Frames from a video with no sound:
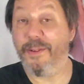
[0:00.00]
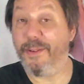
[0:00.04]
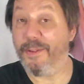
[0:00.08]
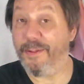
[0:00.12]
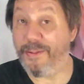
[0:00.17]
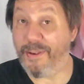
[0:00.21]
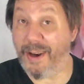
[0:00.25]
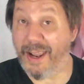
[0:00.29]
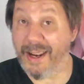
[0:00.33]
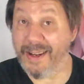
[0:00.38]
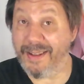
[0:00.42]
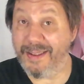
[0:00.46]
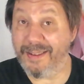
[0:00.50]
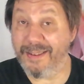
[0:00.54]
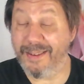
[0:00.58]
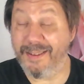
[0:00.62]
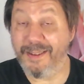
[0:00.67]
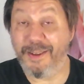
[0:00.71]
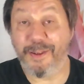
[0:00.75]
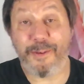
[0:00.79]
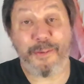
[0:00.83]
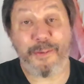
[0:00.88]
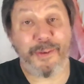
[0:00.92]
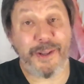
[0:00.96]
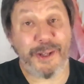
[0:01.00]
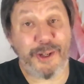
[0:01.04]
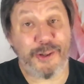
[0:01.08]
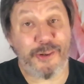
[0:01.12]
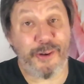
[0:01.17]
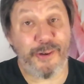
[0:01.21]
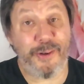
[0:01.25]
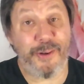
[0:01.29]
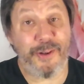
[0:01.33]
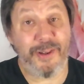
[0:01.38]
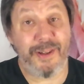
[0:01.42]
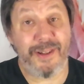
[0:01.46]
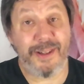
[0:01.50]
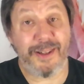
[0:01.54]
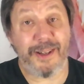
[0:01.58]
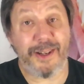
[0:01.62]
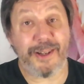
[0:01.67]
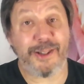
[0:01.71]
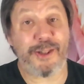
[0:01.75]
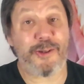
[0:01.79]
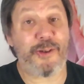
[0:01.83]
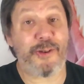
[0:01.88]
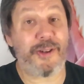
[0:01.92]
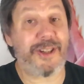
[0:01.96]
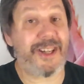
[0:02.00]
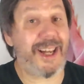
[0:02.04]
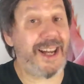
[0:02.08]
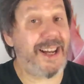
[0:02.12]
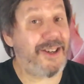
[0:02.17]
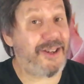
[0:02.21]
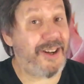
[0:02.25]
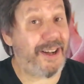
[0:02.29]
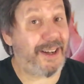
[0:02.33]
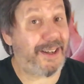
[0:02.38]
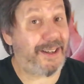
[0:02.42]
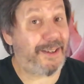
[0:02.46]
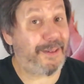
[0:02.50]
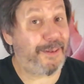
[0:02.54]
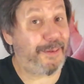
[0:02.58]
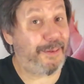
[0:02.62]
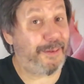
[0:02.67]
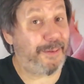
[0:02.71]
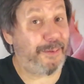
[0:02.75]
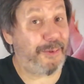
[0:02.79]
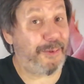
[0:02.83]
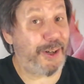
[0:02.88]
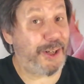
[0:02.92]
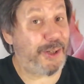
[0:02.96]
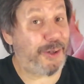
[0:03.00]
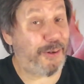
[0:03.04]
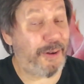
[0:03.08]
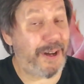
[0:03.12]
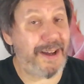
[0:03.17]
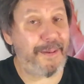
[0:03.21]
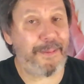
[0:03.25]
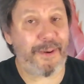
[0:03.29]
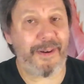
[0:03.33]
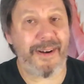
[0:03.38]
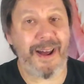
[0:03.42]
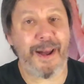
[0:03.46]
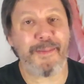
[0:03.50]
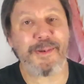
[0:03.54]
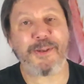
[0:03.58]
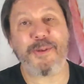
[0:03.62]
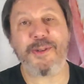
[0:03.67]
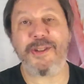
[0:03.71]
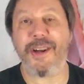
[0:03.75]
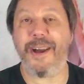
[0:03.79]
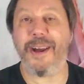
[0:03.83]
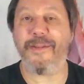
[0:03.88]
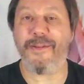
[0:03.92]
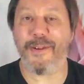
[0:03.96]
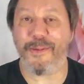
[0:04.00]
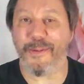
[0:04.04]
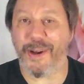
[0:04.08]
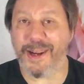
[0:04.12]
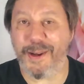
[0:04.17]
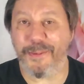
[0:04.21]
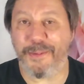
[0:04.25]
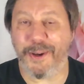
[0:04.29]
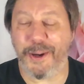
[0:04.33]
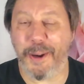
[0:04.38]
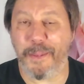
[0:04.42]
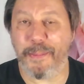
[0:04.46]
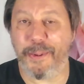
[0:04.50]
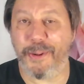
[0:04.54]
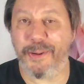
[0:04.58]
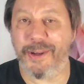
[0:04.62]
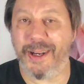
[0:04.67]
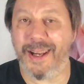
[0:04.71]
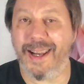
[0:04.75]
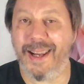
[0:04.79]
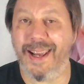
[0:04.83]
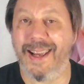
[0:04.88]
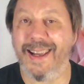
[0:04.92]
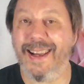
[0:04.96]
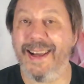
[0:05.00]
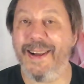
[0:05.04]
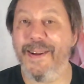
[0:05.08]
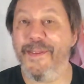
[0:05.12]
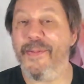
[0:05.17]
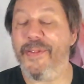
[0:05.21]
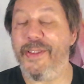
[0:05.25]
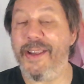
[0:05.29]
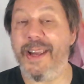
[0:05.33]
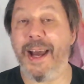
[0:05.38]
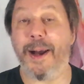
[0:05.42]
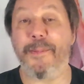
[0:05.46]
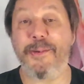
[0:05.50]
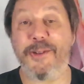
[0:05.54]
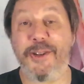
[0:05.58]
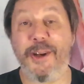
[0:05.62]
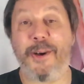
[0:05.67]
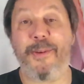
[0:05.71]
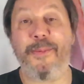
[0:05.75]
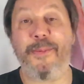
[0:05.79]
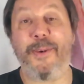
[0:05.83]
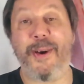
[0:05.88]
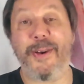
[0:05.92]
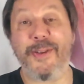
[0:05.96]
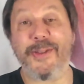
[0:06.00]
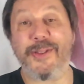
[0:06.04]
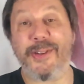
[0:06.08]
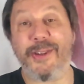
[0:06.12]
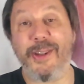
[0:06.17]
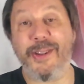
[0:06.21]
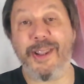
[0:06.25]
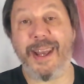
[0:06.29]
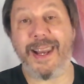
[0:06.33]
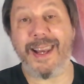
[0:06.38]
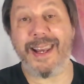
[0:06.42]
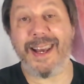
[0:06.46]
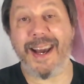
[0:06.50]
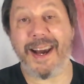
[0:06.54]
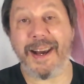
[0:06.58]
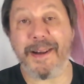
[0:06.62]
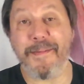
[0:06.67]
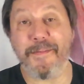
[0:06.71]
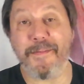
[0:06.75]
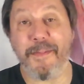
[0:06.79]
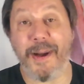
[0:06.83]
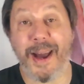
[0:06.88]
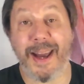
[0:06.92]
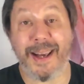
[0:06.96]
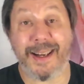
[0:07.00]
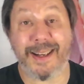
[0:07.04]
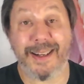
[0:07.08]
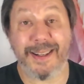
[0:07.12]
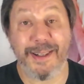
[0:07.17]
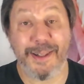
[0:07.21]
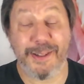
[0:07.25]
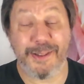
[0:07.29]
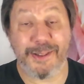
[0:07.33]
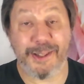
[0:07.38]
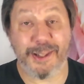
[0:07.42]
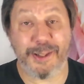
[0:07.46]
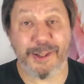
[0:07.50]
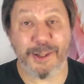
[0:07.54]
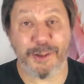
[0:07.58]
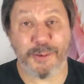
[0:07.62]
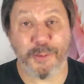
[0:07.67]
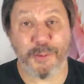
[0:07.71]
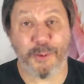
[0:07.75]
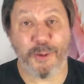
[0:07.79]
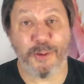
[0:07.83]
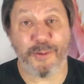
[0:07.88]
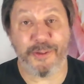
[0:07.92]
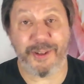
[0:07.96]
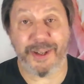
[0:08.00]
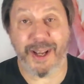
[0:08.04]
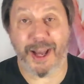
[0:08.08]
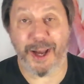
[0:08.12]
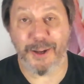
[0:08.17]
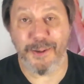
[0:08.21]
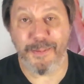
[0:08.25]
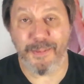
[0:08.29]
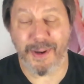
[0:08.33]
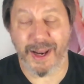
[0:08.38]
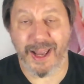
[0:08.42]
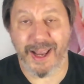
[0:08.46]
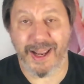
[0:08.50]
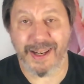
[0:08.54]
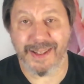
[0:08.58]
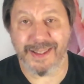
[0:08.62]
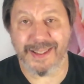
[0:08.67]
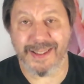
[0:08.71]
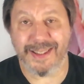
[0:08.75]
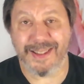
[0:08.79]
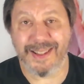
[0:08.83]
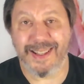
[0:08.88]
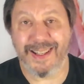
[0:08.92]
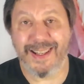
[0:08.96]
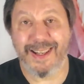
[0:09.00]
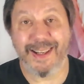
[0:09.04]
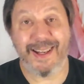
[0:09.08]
fled, withdrew, a strategic retreat perhaps, whichever way you want to put it. The upshot was that they came back to the dwarven homeland